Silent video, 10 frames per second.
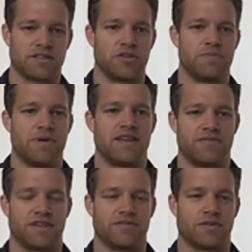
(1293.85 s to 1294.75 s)
could
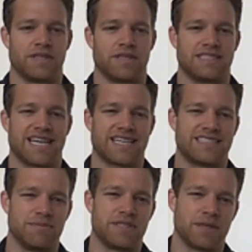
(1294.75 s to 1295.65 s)
benefit from the exact
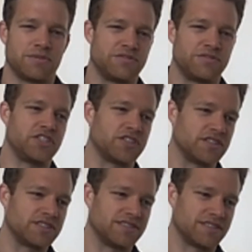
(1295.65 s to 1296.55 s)
same types of features.